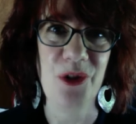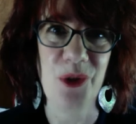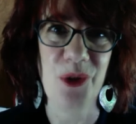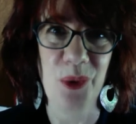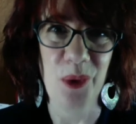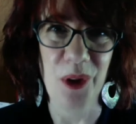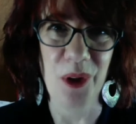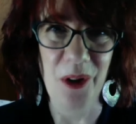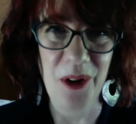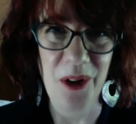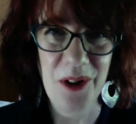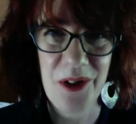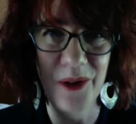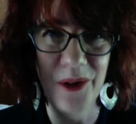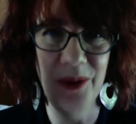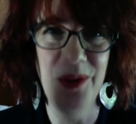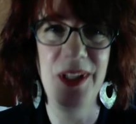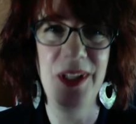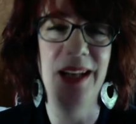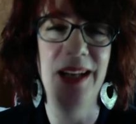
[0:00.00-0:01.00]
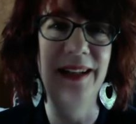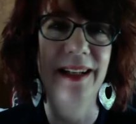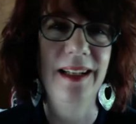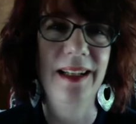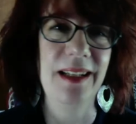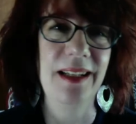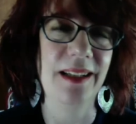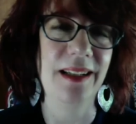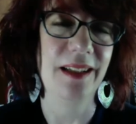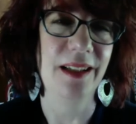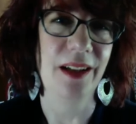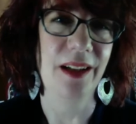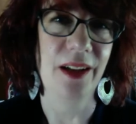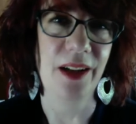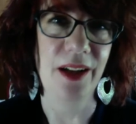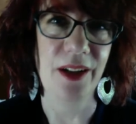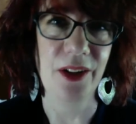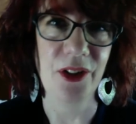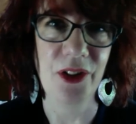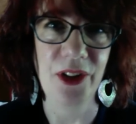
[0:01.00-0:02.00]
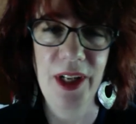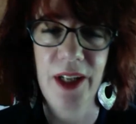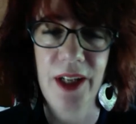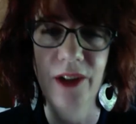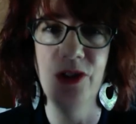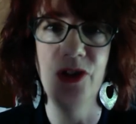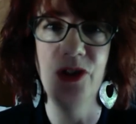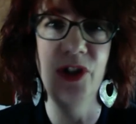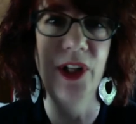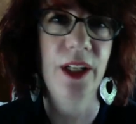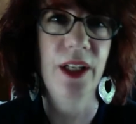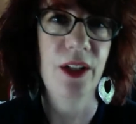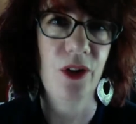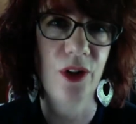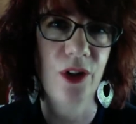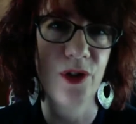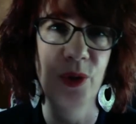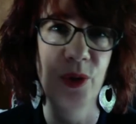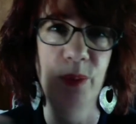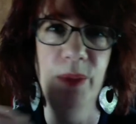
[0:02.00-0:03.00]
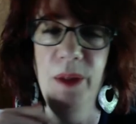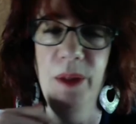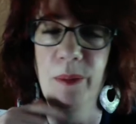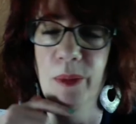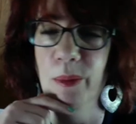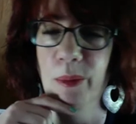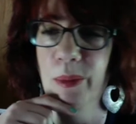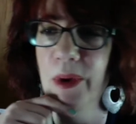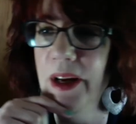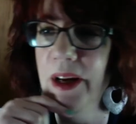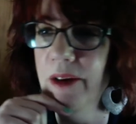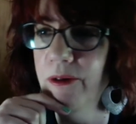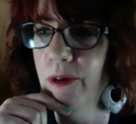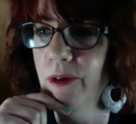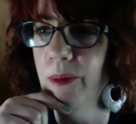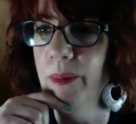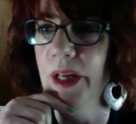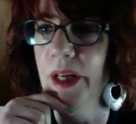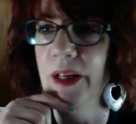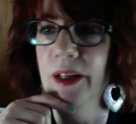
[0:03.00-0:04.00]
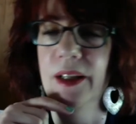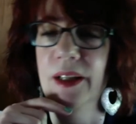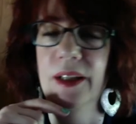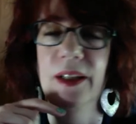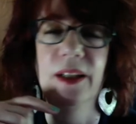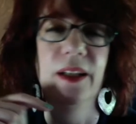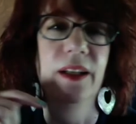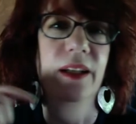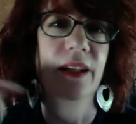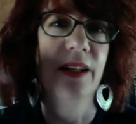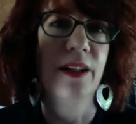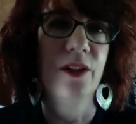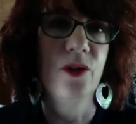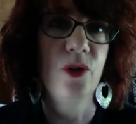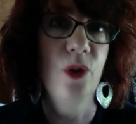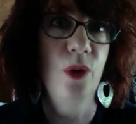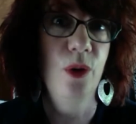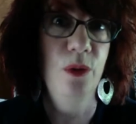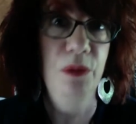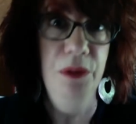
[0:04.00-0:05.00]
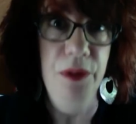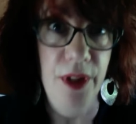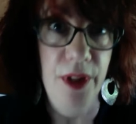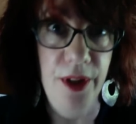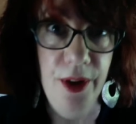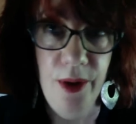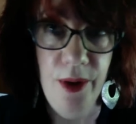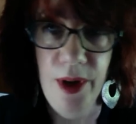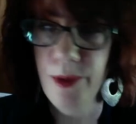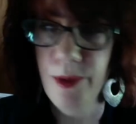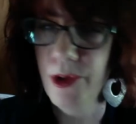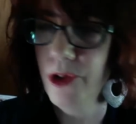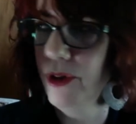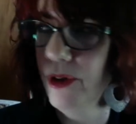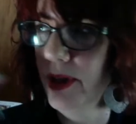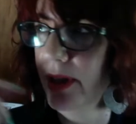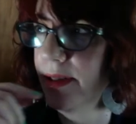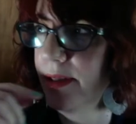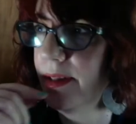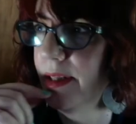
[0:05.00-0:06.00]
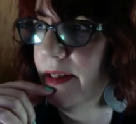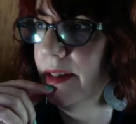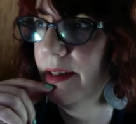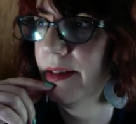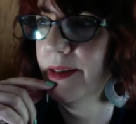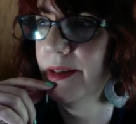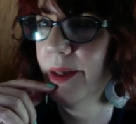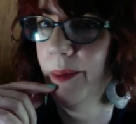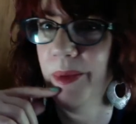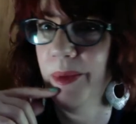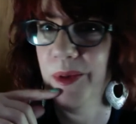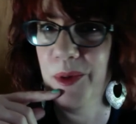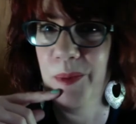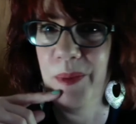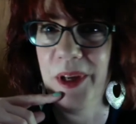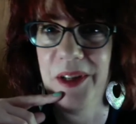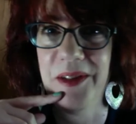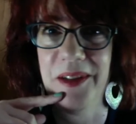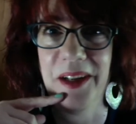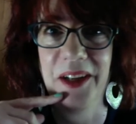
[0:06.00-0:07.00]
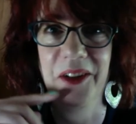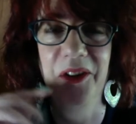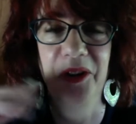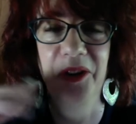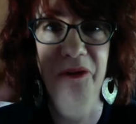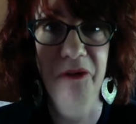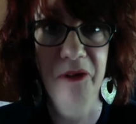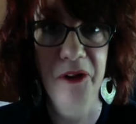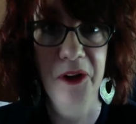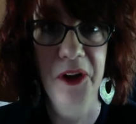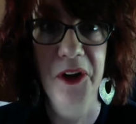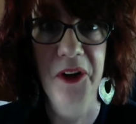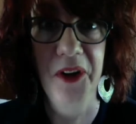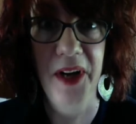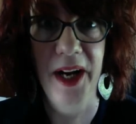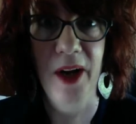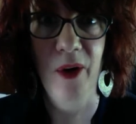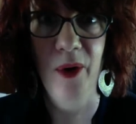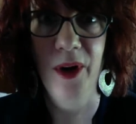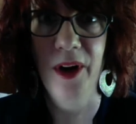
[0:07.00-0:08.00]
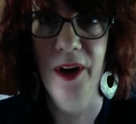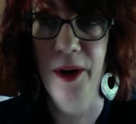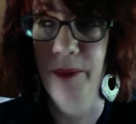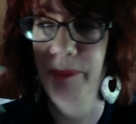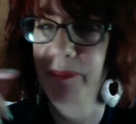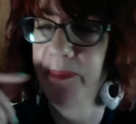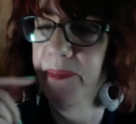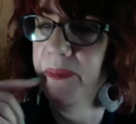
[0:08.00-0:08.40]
who were also sending good energy and also people praying for me. So, I was trying to set this up as best I could for a good outcome.